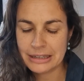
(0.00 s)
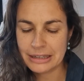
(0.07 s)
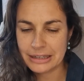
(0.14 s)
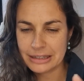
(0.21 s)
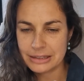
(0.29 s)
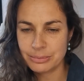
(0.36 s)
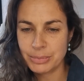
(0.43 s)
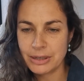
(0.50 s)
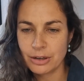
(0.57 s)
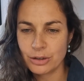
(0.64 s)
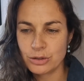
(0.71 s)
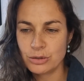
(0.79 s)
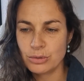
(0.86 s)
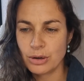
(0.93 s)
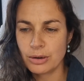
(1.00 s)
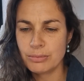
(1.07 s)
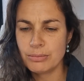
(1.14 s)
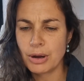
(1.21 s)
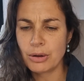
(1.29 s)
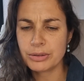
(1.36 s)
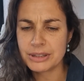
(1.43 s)
is because you are
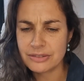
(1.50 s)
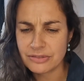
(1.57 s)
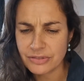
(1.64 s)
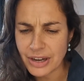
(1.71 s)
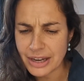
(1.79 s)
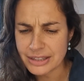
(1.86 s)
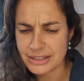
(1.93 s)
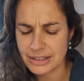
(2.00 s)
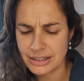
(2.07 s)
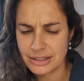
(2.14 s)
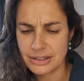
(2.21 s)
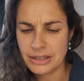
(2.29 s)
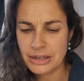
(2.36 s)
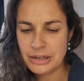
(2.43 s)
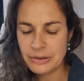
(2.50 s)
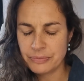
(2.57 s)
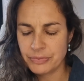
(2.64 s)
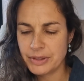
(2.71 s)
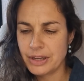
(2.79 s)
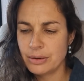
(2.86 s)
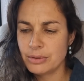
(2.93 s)
multifaceted.
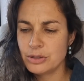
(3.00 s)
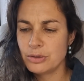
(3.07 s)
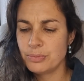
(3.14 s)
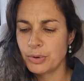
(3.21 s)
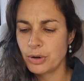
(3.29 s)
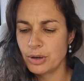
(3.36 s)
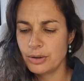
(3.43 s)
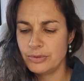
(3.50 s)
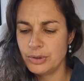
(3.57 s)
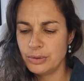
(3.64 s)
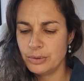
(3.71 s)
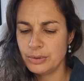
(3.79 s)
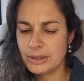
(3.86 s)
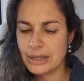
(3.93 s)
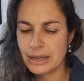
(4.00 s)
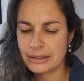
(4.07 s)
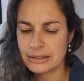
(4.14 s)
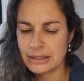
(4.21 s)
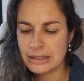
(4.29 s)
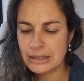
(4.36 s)
There is a part of you that